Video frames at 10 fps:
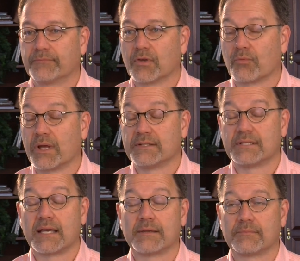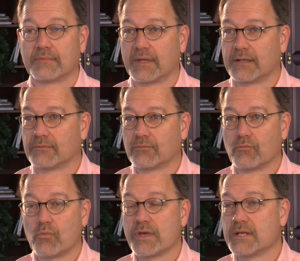red tape that
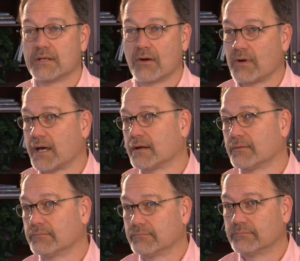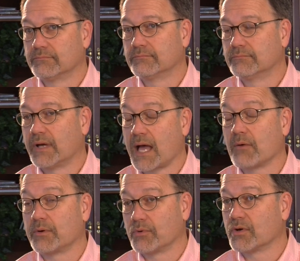we didn't know
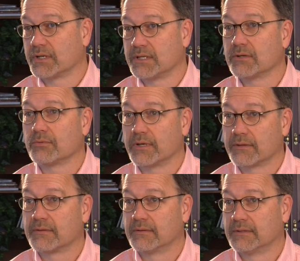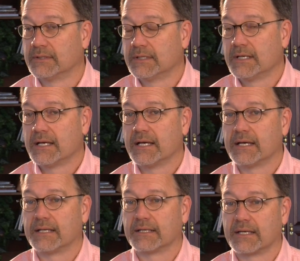how we were going to deal with.
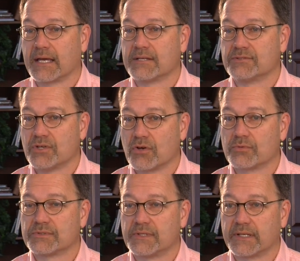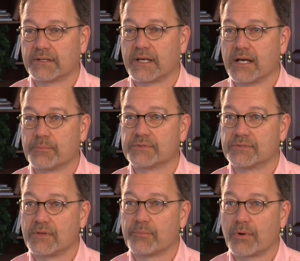And again, Joe was there to help us
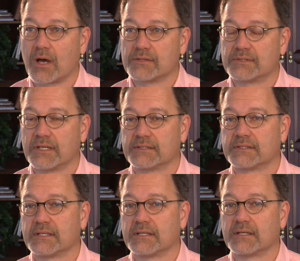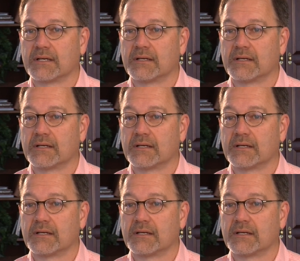through that process. He